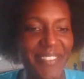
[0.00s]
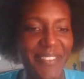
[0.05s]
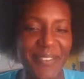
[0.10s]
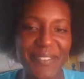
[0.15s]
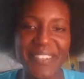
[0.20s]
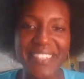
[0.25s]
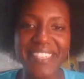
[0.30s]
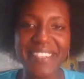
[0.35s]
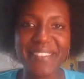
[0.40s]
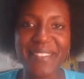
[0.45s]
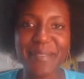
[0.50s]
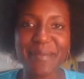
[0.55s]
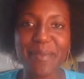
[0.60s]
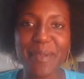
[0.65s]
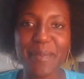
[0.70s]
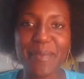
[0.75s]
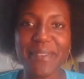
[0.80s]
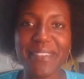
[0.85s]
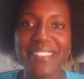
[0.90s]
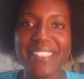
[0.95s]
We're going to get some
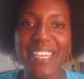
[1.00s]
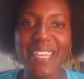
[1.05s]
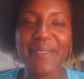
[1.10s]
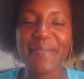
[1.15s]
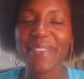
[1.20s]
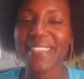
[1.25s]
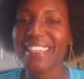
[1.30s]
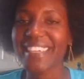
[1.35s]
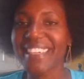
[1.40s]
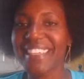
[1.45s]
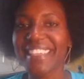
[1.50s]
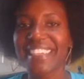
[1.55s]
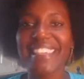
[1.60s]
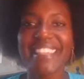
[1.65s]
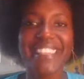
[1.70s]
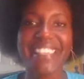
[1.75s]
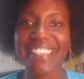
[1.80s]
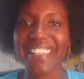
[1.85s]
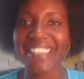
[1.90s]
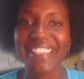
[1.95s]
people time to get
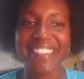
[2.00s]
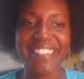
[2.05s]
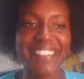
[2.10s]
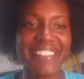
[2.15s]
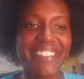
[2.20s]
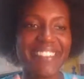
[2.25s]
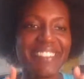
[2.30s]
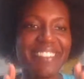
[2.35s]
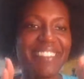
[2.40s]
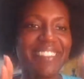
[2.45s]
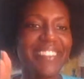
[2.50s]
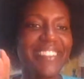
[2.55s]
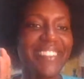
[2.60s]
in here.